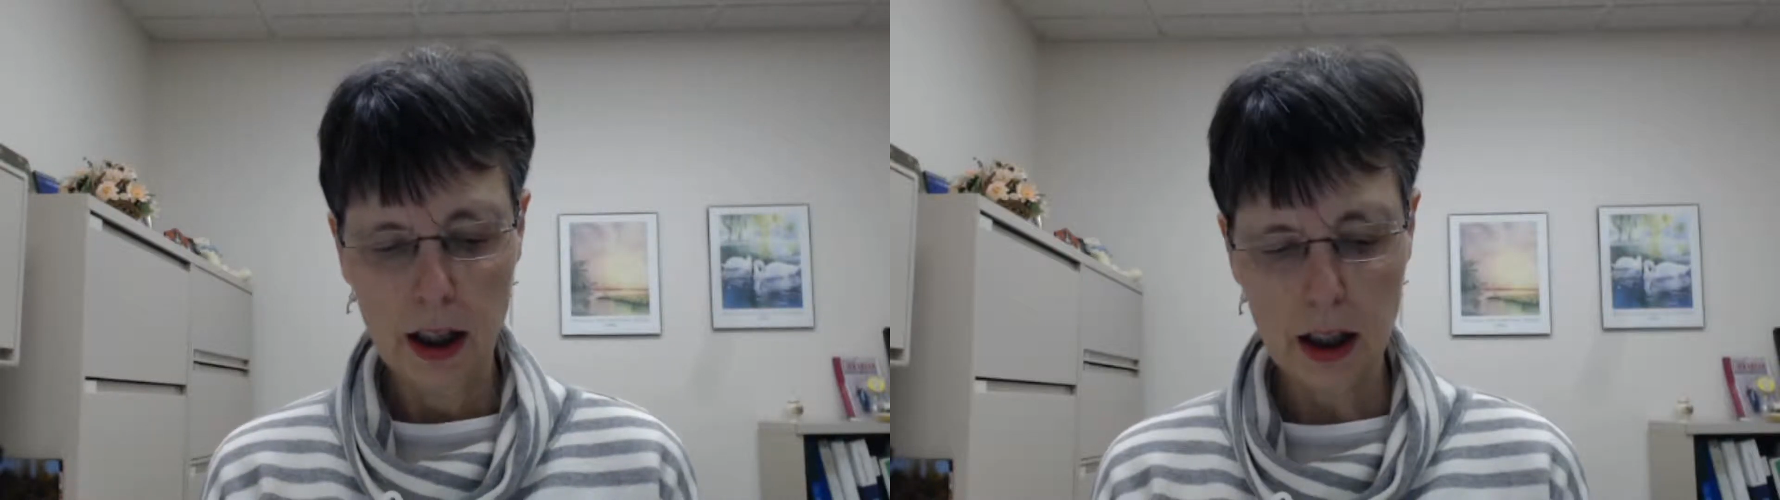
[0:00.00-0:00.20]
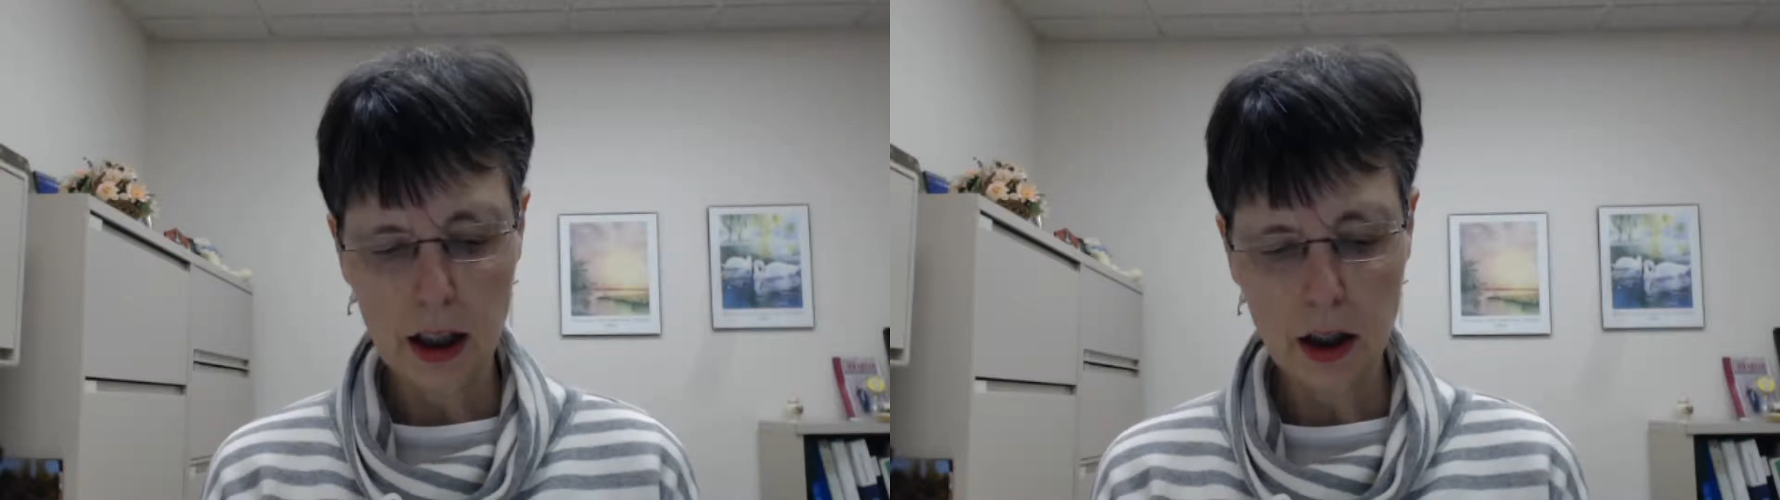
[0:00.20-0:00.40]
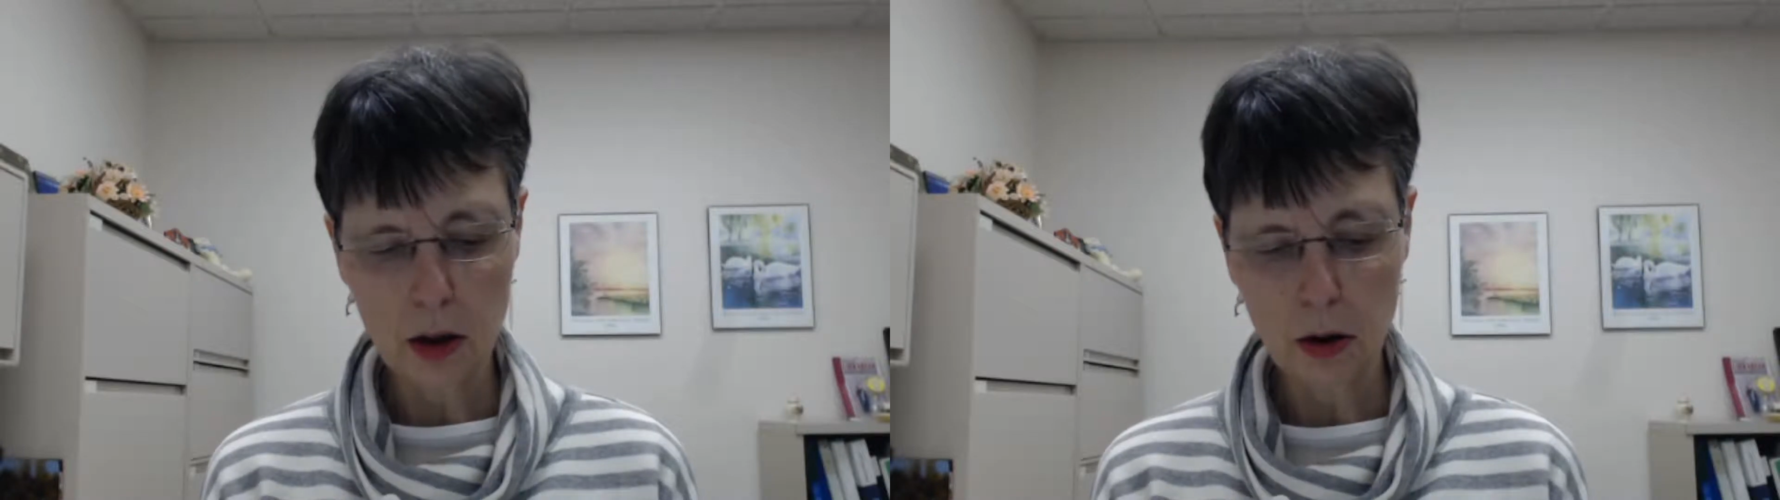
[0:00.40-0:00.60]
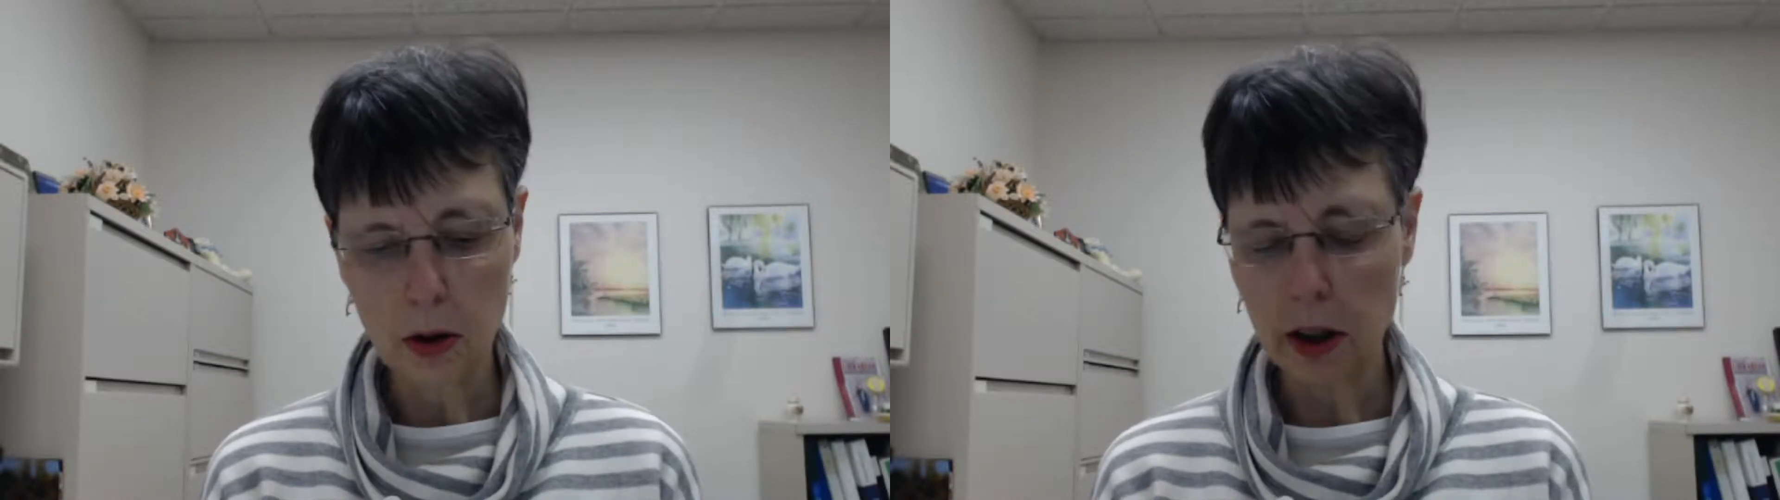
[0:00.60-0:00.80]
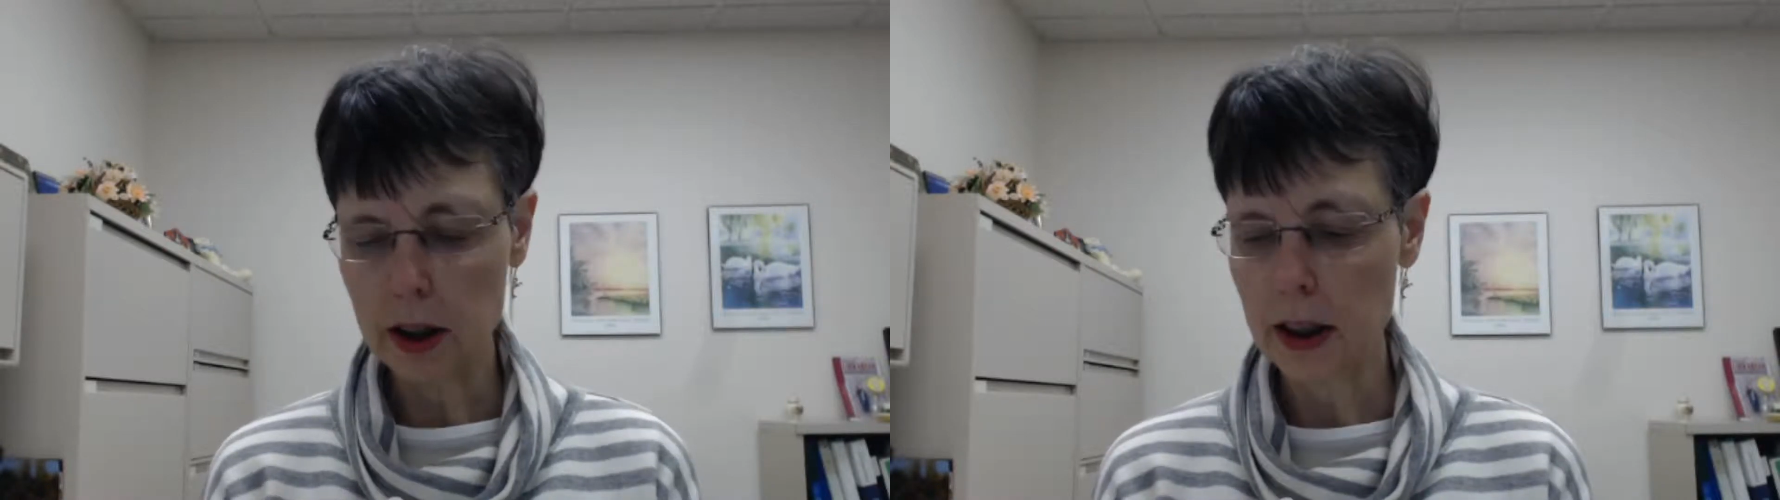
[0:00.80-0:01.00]
in New
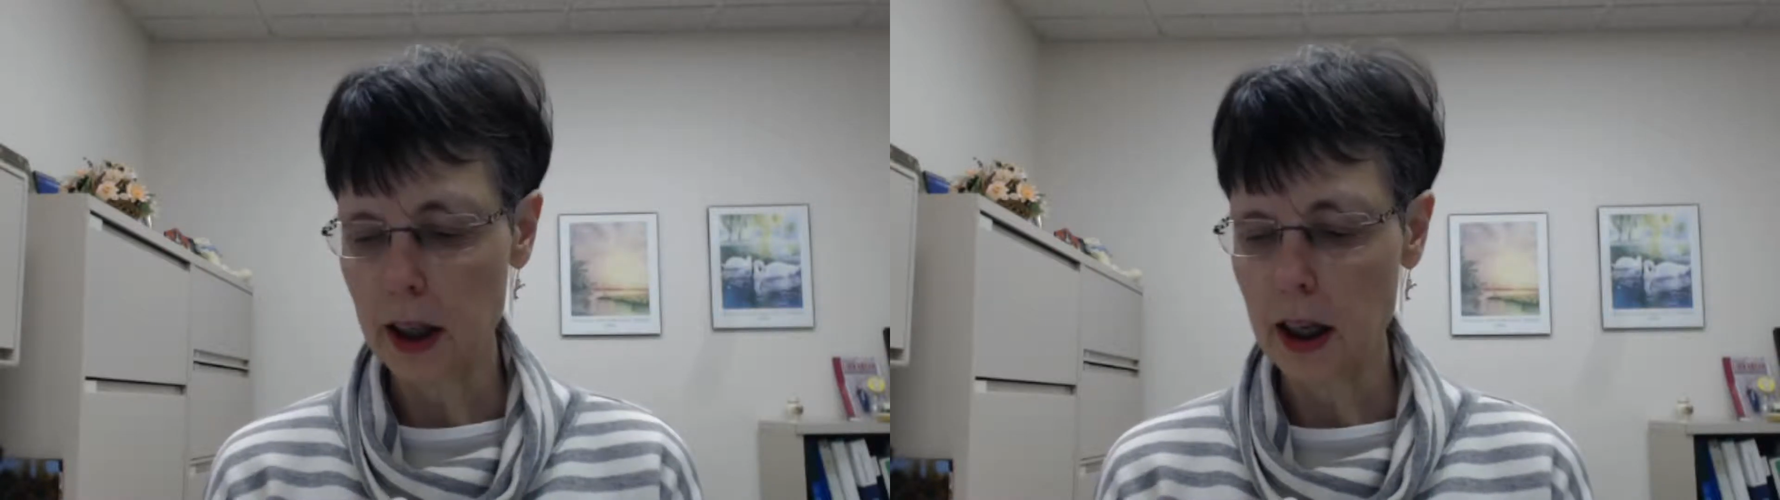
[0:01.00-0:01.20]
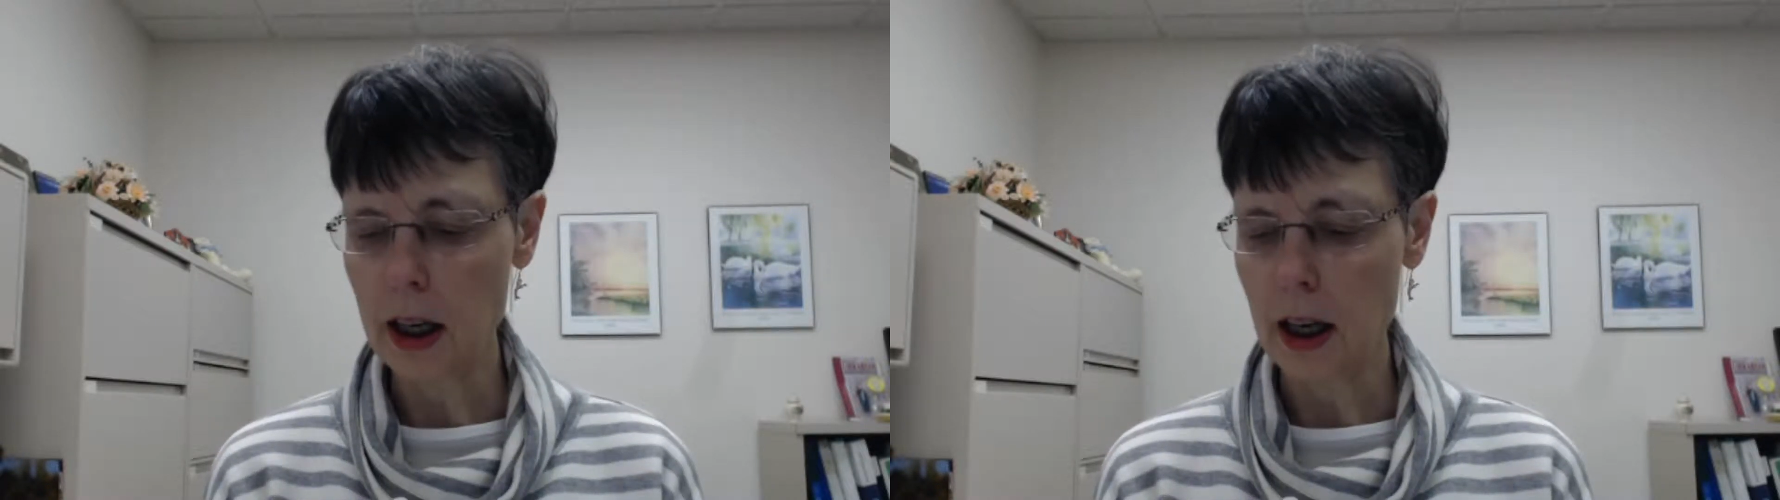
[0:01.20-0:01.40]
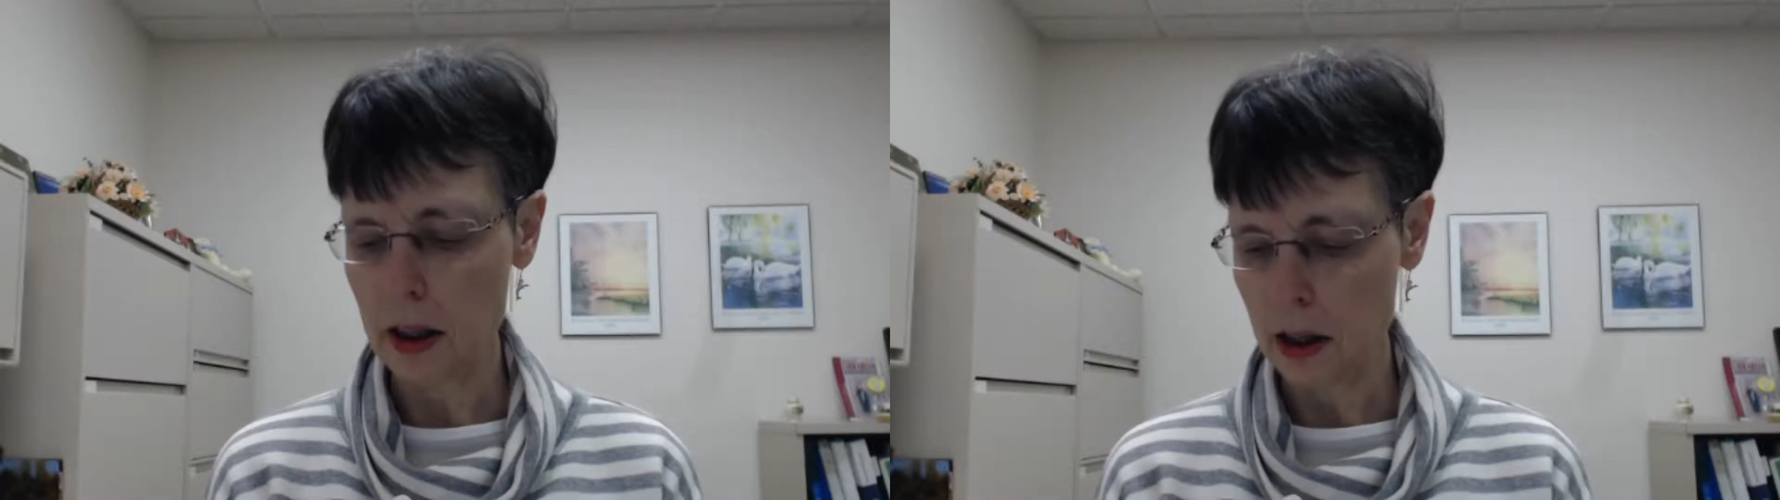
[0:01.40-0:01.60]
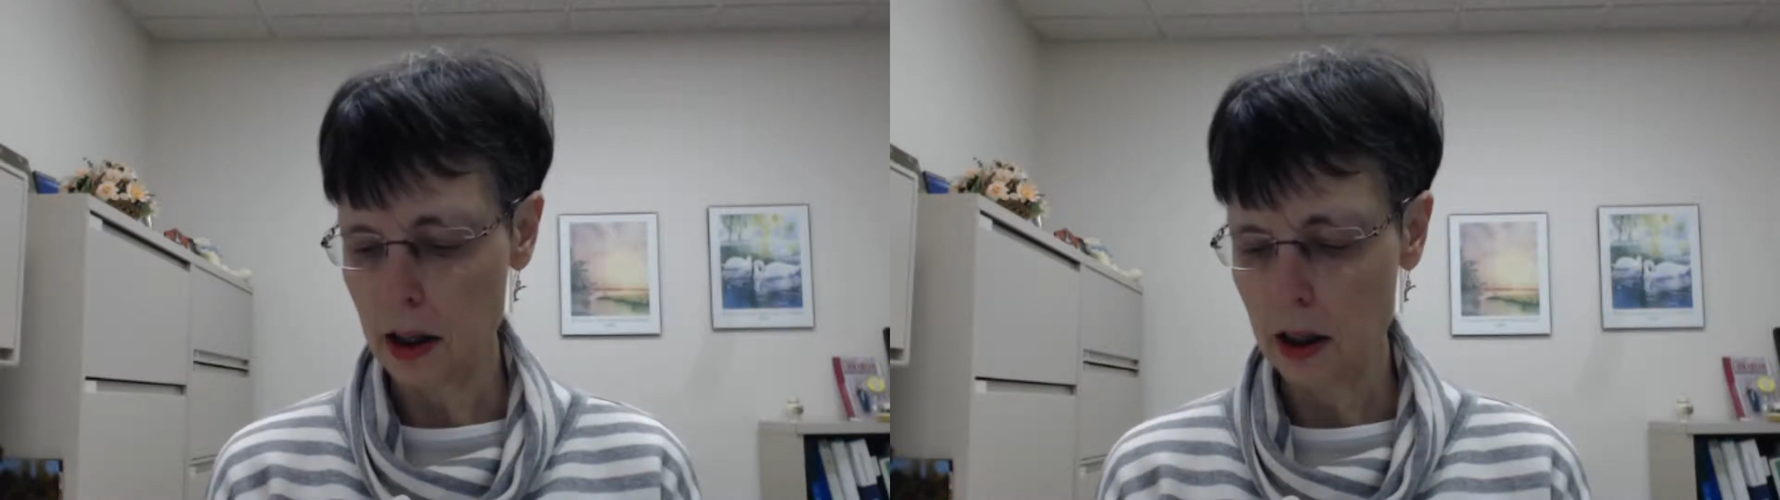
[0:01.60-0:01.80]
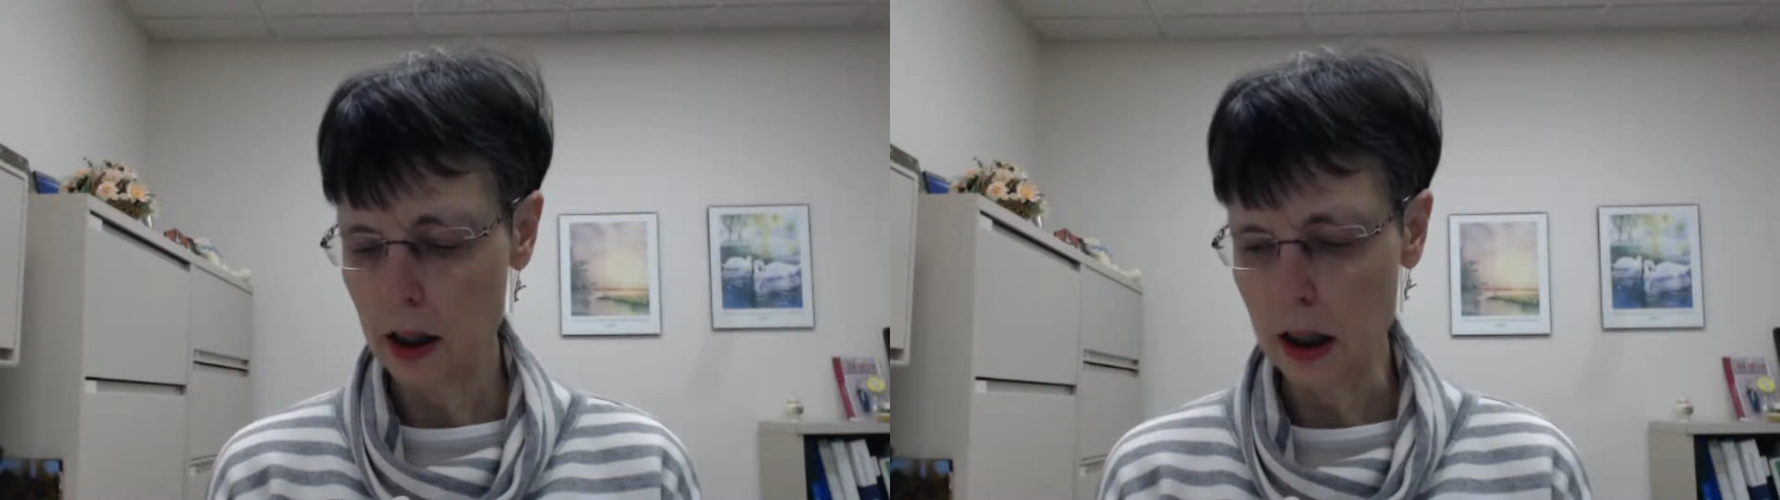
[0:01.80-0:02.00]
York City and then